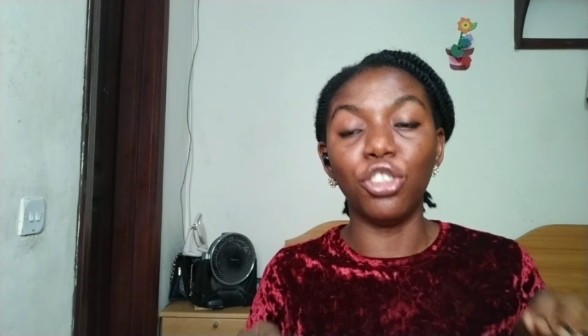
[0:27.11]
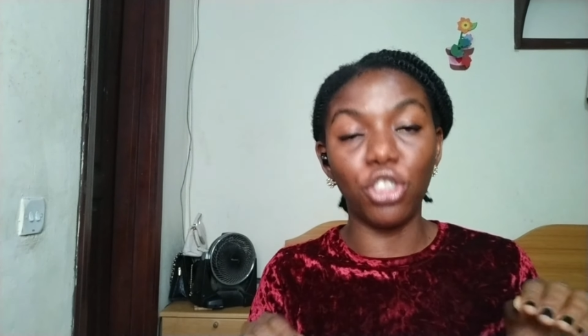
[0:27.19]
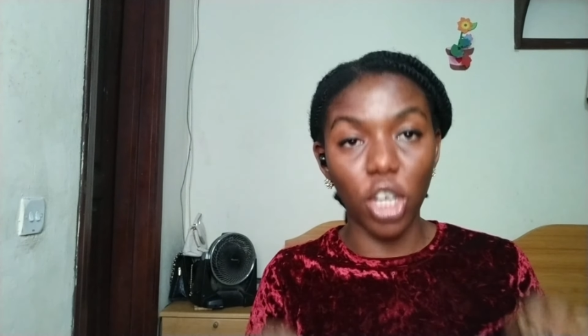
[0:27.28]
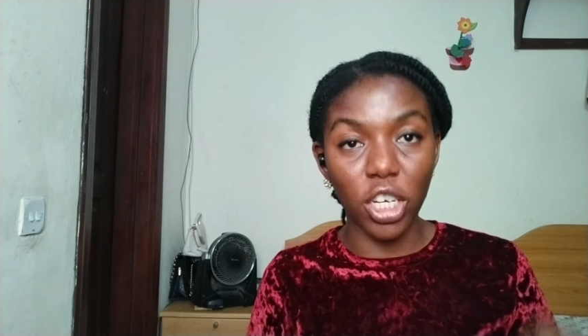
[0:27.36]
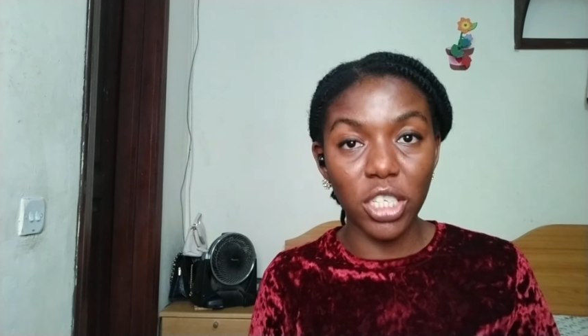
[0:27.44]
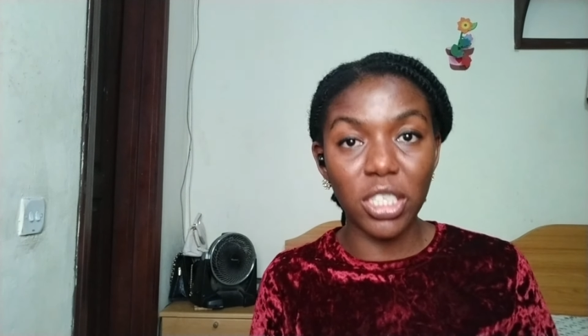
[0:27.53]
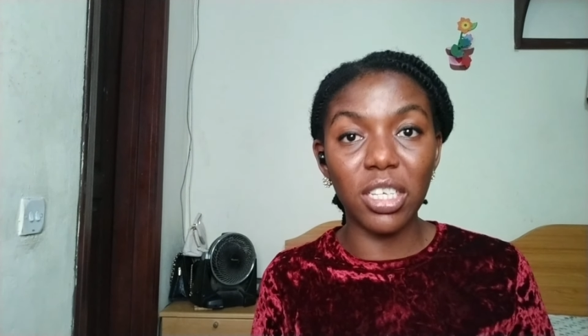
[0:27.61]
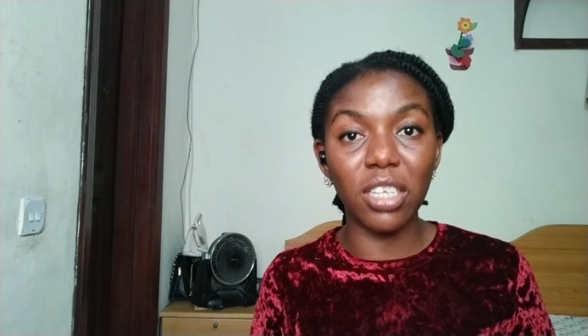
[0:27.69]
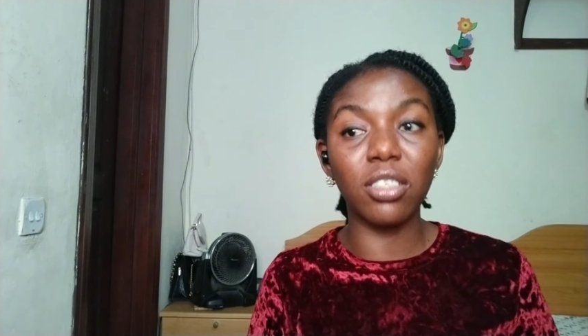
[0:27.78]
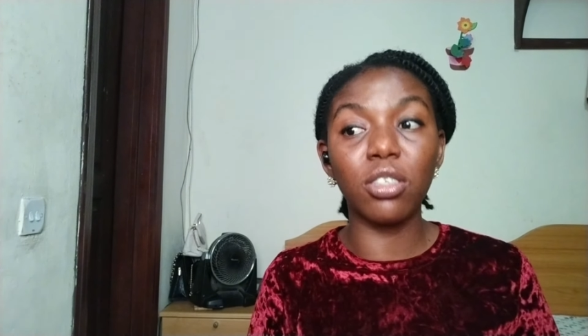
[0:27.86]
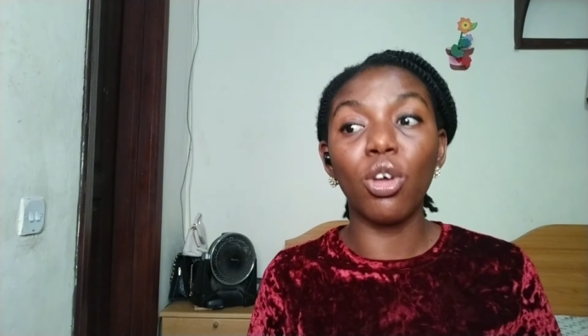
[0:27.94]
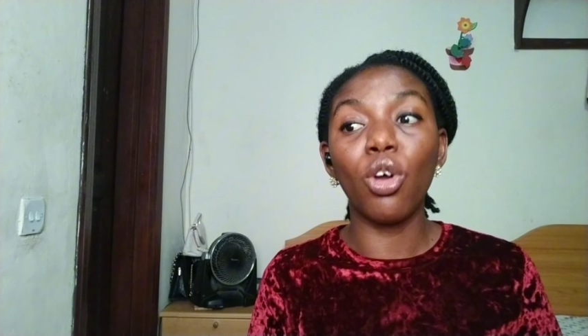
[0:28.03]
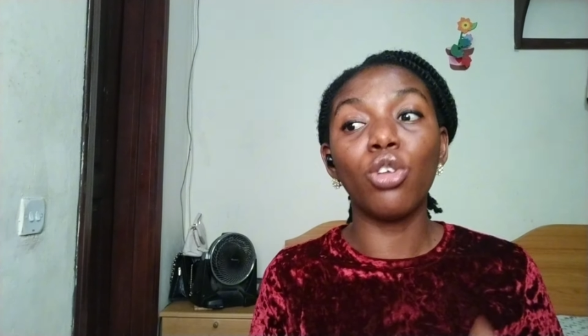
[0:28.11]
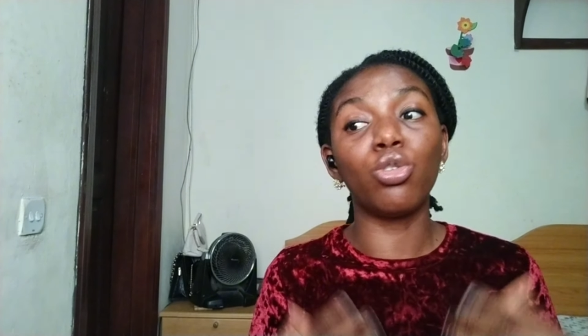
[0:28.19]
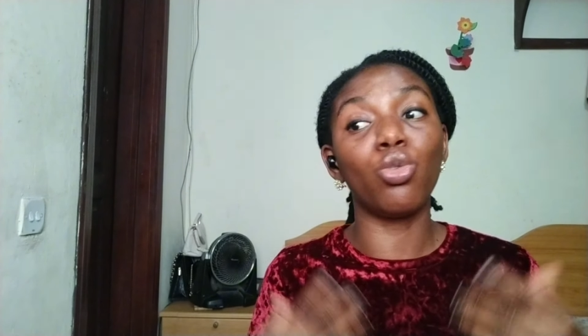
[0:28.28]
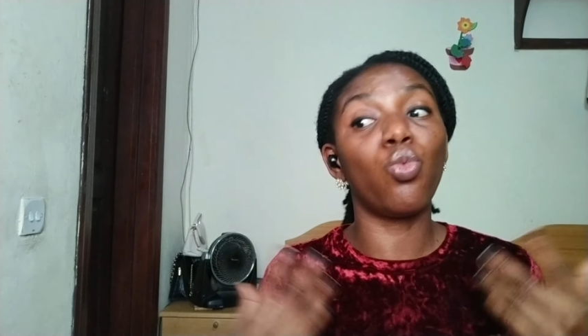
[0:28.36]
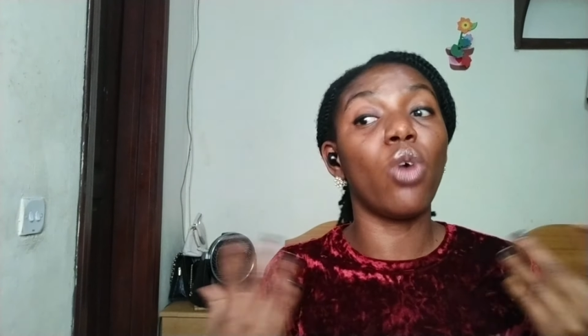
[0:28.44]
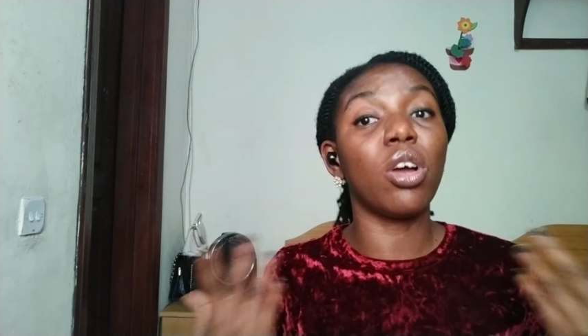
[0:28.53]
justice
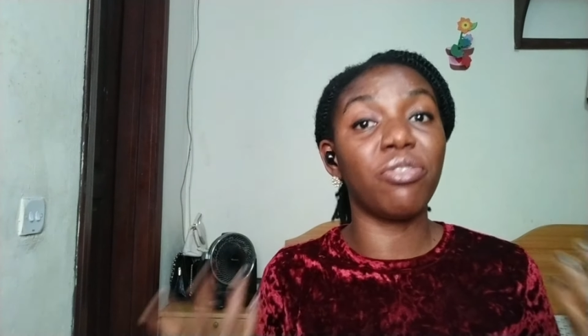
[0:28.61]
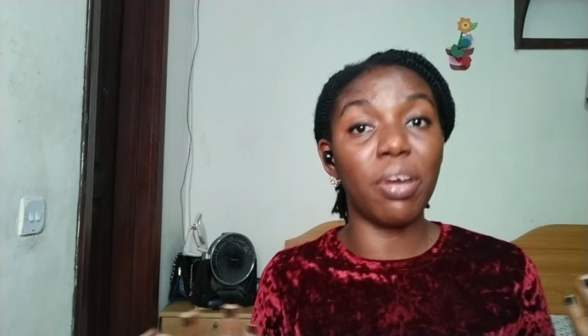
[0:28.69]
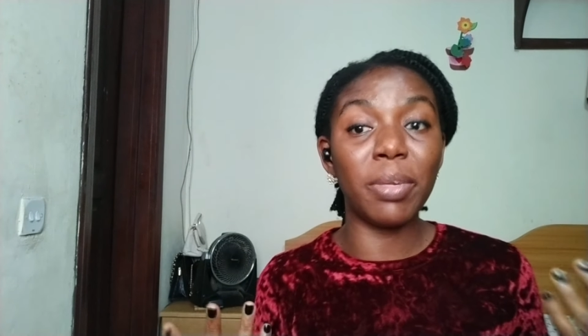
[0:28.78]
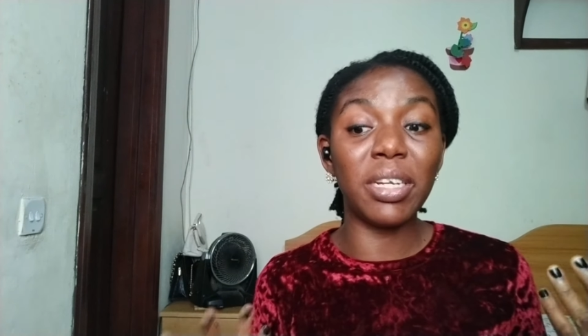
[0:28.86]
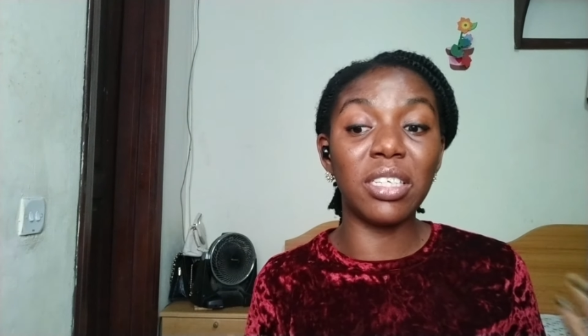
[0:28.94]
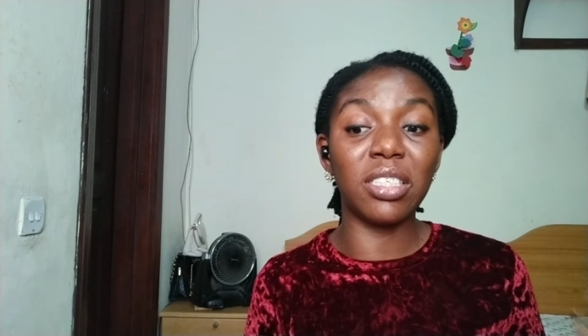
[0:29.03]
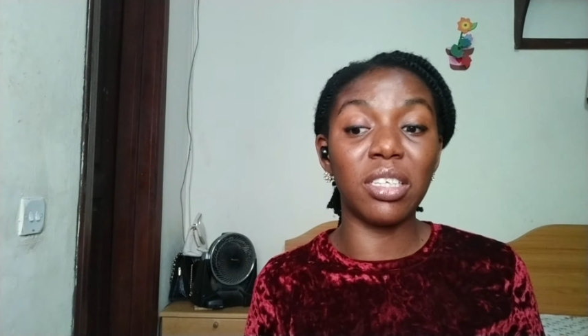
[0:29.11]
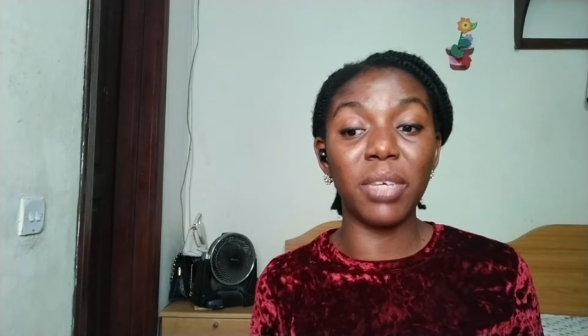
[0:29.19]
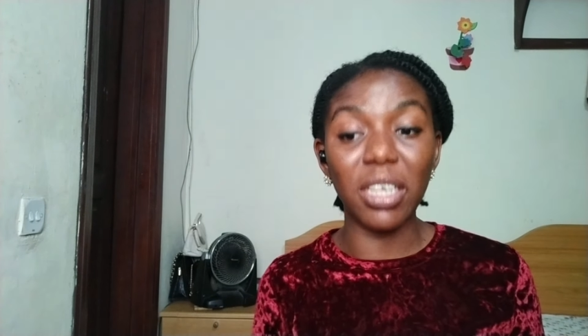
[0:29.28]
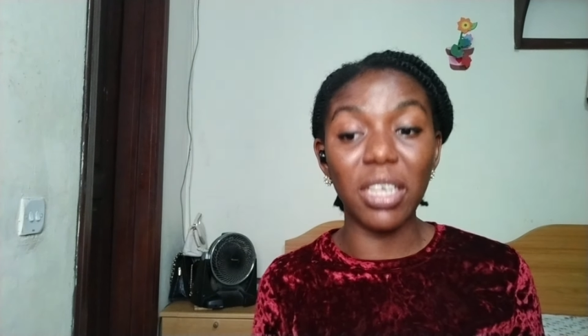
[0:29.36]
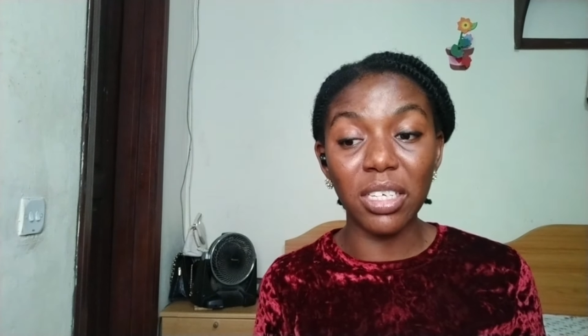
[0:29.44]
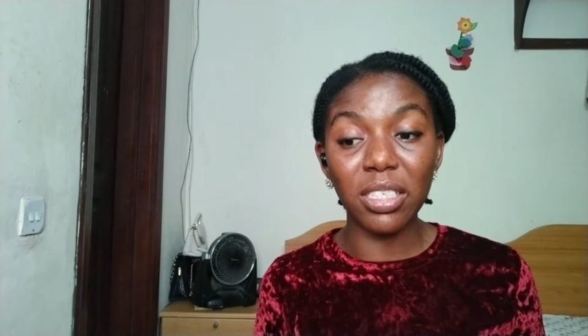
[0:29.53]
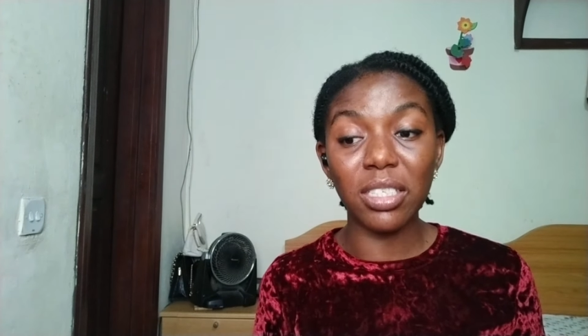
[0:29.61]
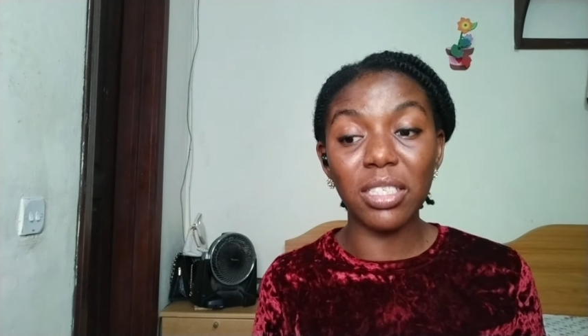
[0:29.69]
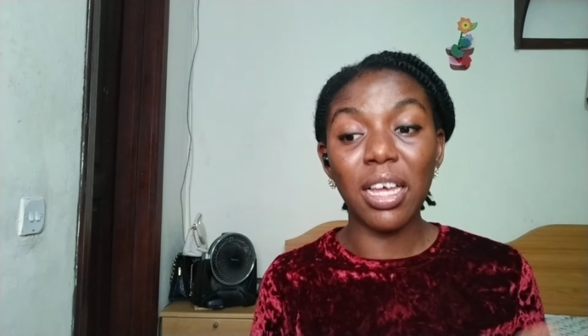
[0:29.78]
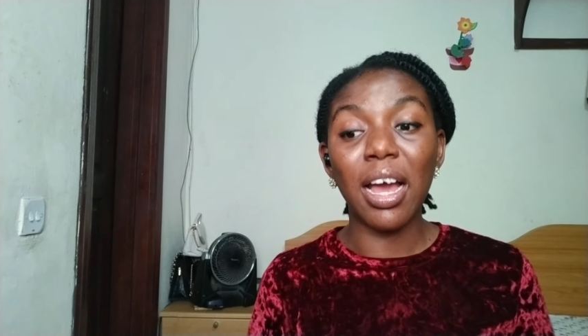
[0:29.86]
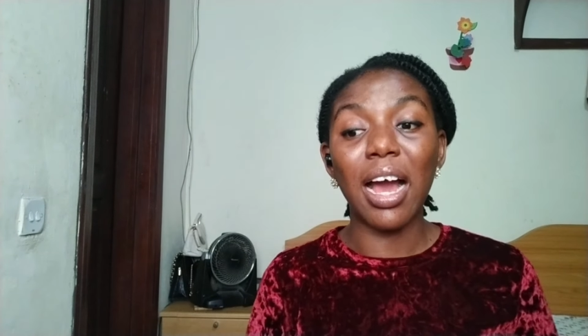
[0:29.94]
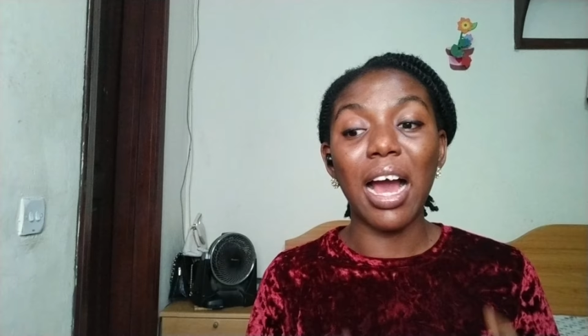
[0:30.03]
to what feminism is.